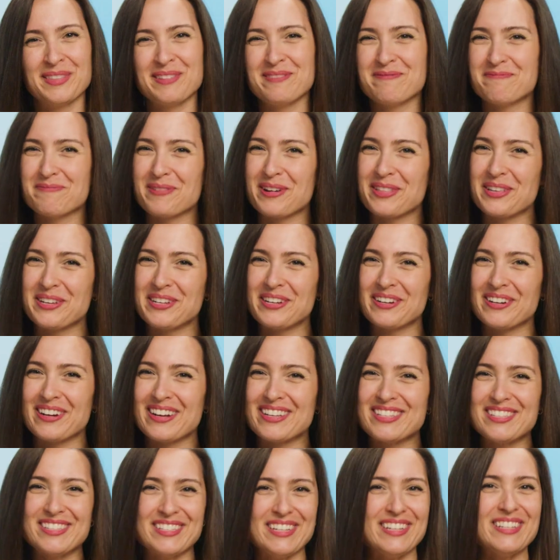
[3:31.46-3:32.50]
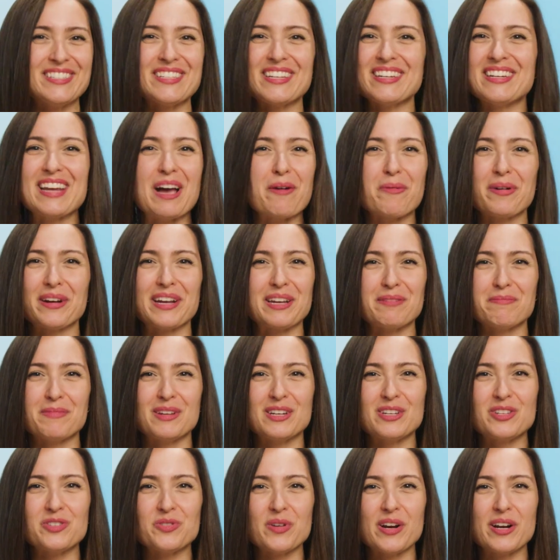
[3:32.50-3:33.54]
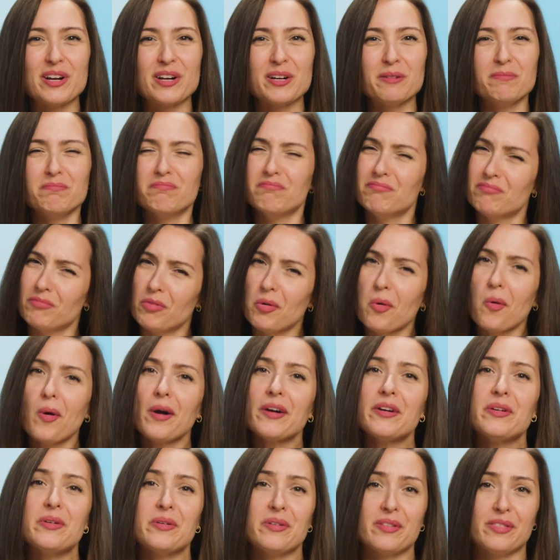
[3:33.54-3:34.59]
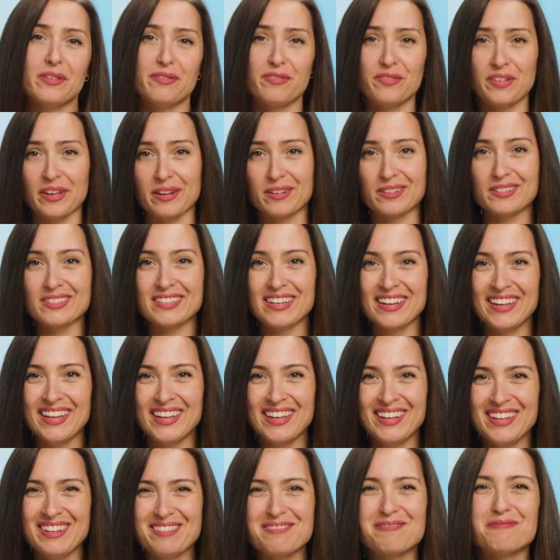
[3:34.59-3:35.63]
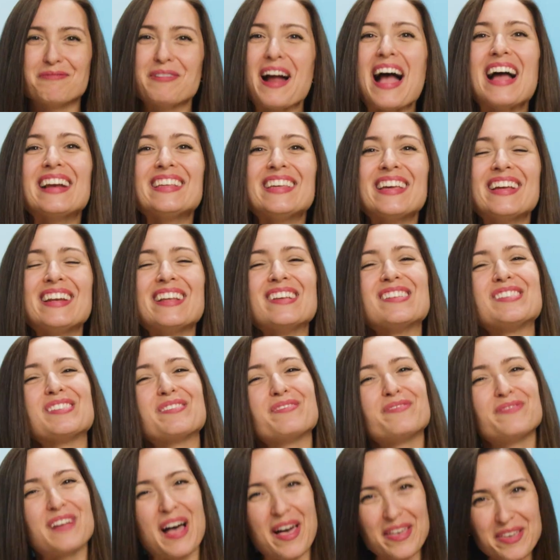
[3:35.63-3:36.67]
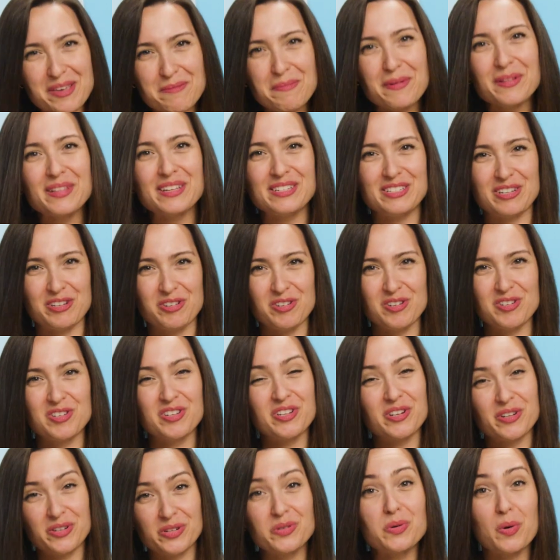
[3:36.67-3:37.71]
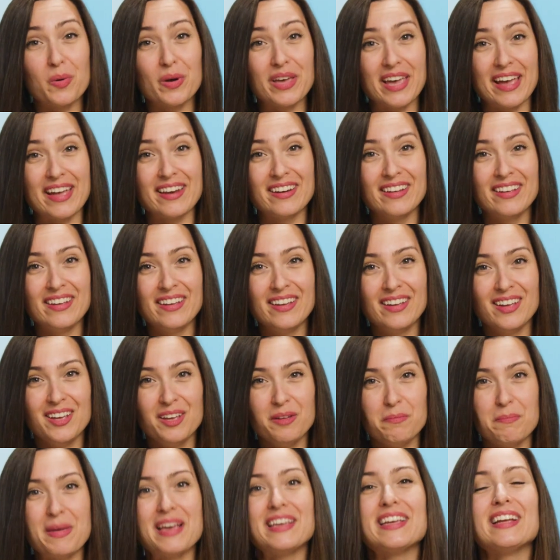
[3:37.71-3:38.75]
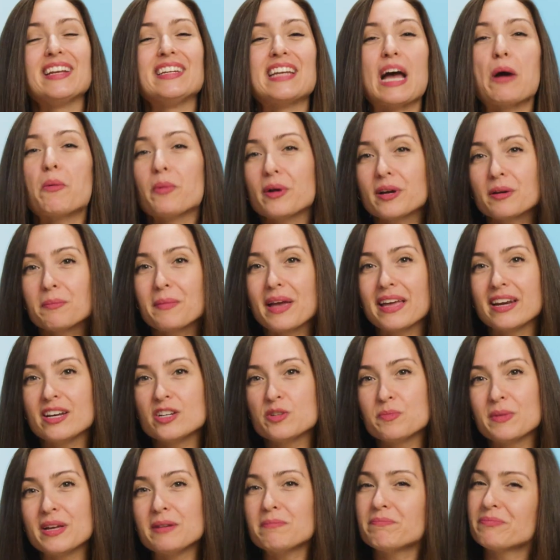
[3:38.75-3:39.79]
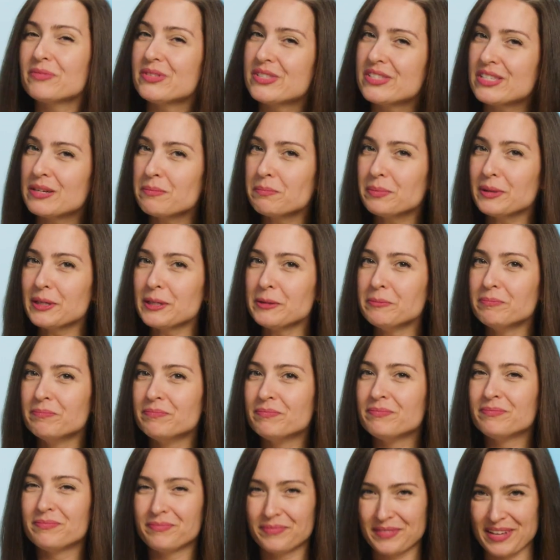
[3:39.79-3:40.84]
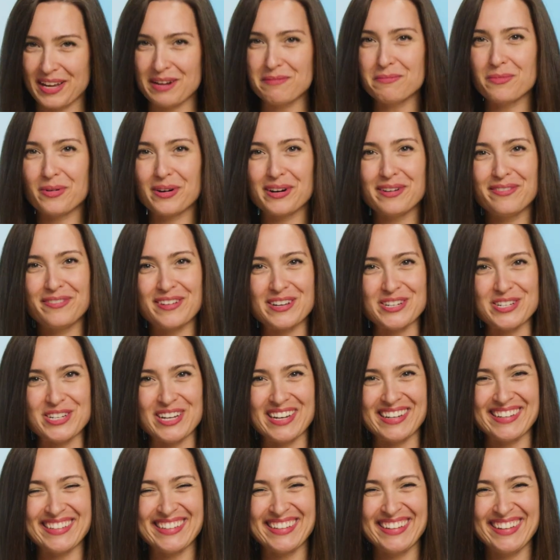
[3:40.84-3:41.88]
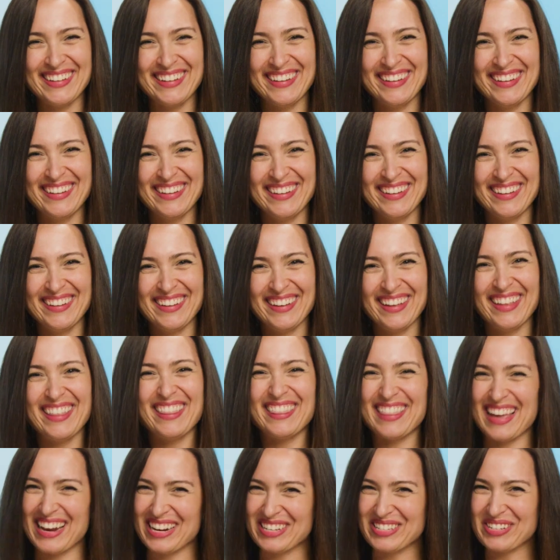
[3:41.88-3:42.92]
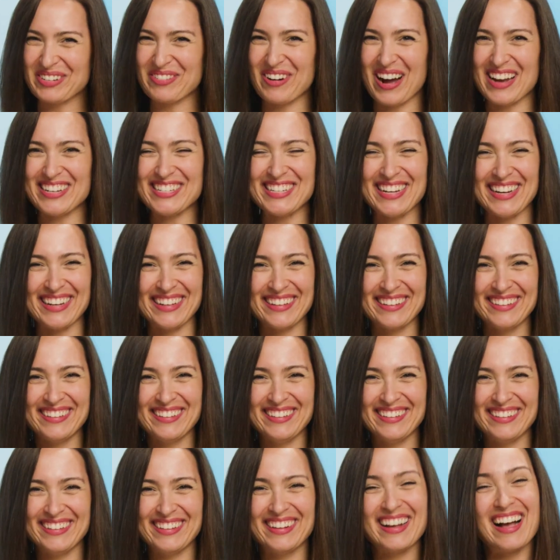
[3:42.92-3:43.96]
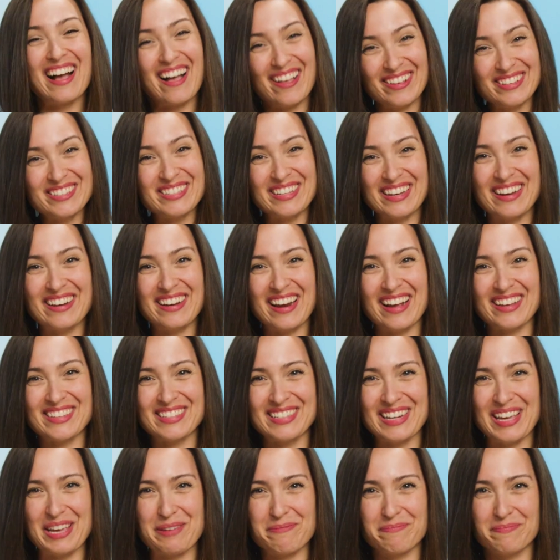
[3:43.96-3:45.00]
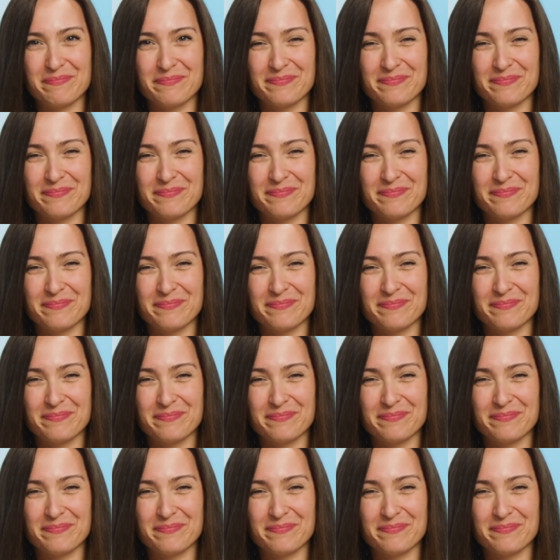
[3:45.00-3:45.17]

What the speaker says: Whether you're a seasoned network administrator or new to the field, RADKit is a valuable addition to your toolkit, making network management simpler and more efficient. Thanks for watching. I'll see you next time.